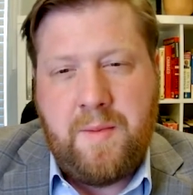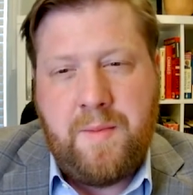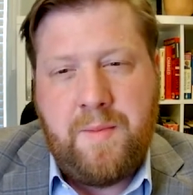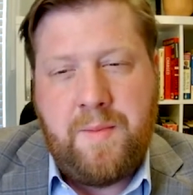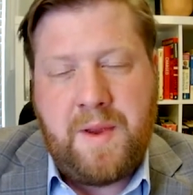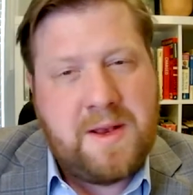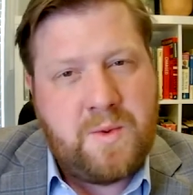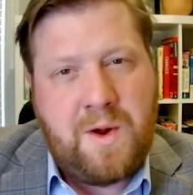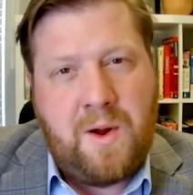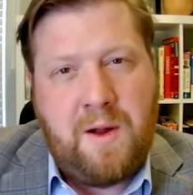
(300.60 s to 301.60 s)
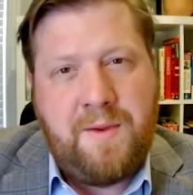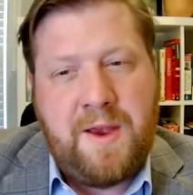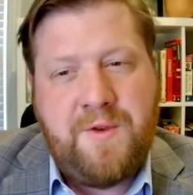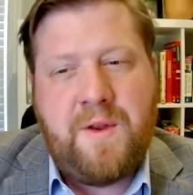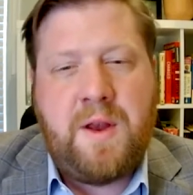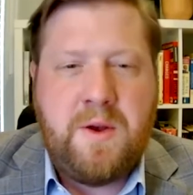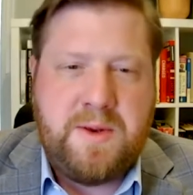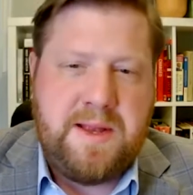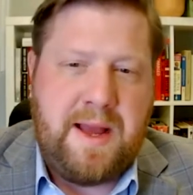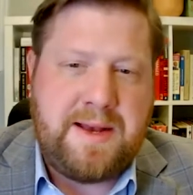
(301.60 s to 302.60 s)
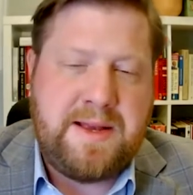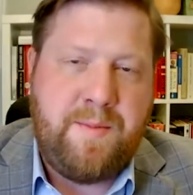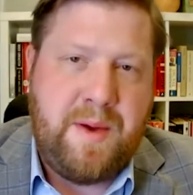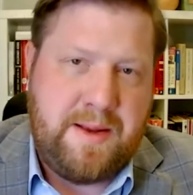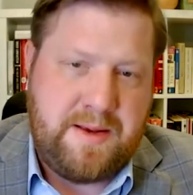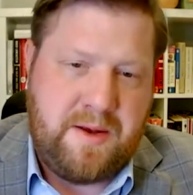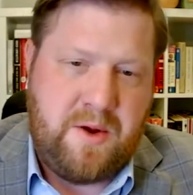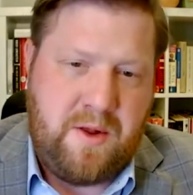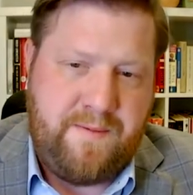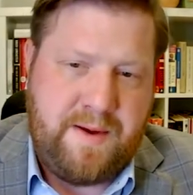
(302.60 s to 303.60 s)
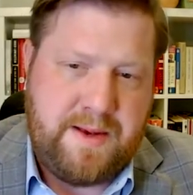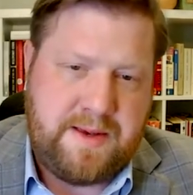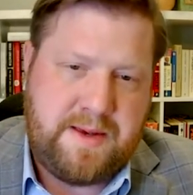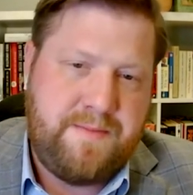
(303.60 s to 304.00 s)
because where our nation goes next depends on all of us.